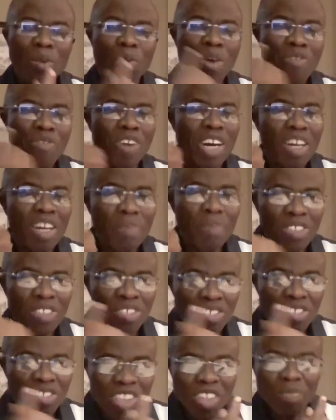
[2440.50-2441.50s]
We've already been
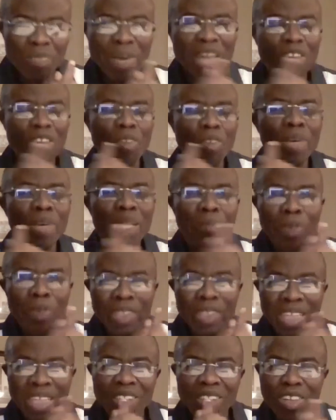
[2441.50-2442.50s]
sealed by the
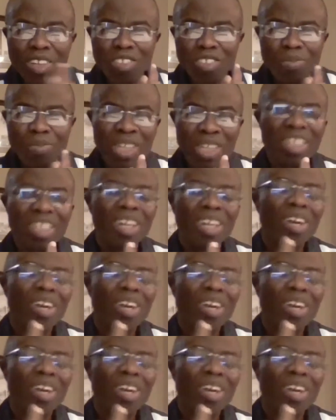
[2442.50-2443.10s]
omnipotent Holy Spirit.